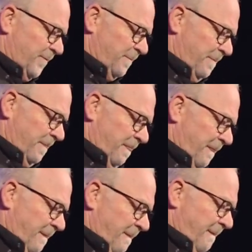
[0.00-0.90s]

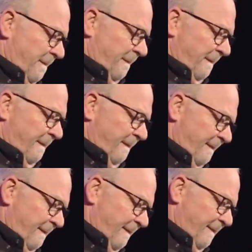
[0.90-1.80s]

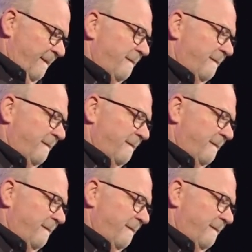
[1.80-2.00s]
Nobody speaks.